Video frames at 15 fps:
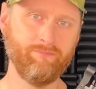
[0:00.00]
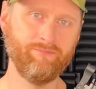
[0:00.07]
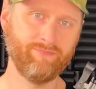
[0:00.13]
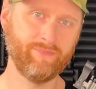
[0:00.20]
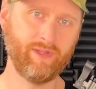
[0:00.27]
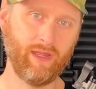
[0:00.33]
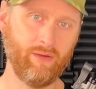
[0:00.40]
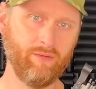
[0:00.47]

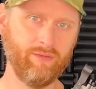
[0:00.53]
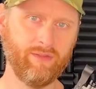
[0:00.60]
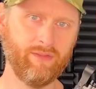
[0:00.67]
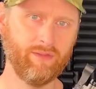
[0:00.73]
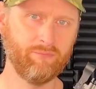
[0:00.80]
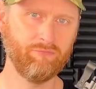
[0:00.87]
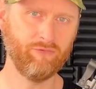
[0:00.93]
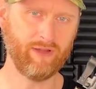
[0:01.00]
you know,
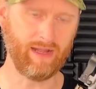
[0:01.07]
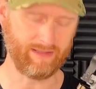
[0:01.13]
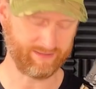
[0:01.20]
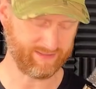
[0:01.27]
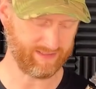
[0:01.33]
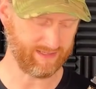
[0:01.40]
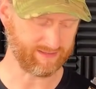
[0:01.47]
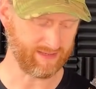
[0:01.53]
the
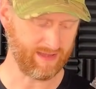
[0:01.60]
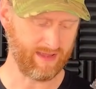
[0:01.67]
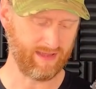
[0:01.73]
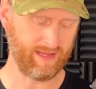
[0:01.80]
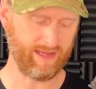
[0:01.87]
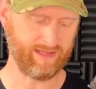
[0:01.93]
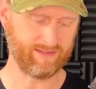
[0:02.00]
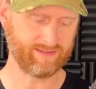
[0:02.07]
reality is
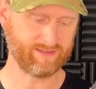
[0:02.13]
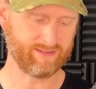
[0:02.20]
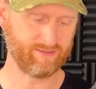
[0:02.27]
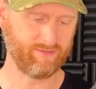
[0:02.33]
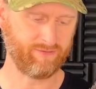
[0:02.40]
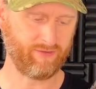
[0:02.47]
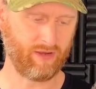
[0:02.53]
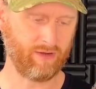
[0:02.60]
it's
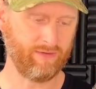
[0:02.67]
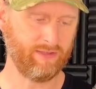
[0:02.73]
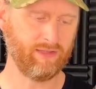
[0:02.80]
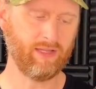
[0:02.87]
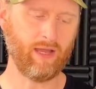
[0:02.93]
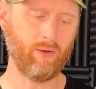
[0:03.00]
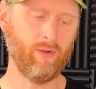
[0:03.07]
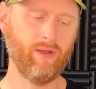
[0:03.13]
firing
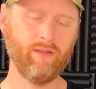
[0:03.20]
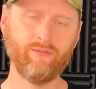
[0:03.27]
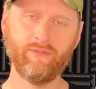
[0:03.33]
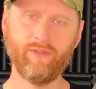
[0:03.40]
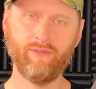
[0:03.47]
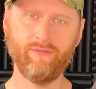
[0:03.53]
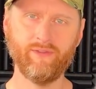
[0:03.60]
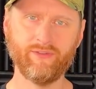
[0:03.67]
lower
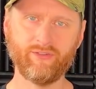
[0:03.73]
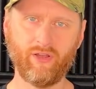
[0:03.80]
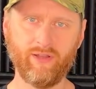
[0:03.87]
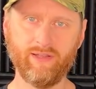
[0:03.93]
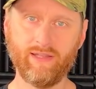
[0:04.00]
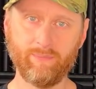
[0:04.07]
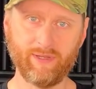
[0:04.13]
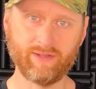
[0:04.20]
than the sight
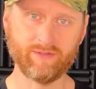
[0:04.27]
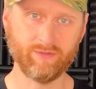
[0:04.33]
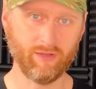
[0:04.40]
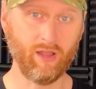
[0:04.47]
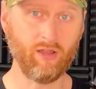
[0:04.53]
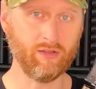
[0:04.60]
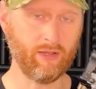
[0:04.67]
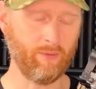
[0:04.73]
limits, a
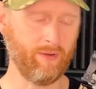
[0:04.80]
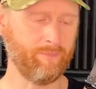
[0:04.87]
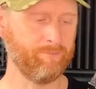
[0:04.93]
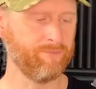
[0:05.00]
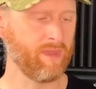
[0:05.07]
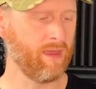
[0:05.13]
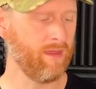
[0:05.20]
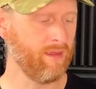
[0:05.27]
lot lower.
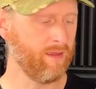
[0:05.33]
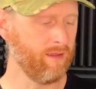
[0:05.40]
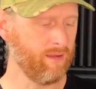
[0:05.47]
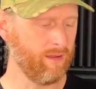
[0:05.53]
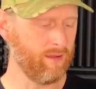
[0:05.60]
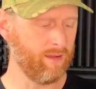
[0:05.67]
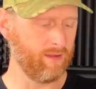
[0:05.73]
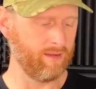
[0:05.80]

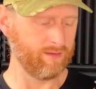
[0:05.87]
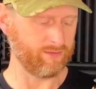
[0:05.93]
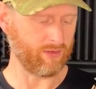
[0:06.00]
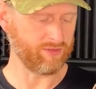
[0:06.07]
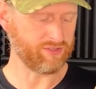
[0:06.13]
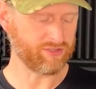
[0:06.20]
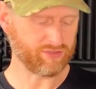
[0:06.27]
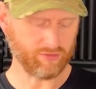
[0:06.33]
So
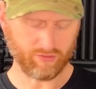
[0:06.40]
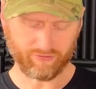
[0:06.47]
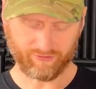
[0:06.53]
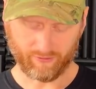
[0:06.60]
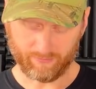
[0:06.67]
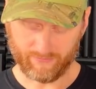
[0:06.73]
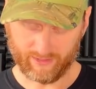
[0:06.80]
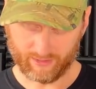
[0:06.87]
as you saw
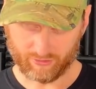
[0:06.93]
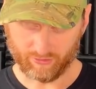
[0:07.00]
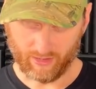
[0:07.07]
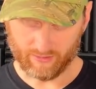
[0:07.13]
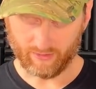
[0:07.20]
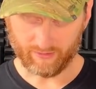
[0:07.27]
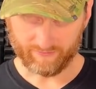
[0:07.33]
from the chrono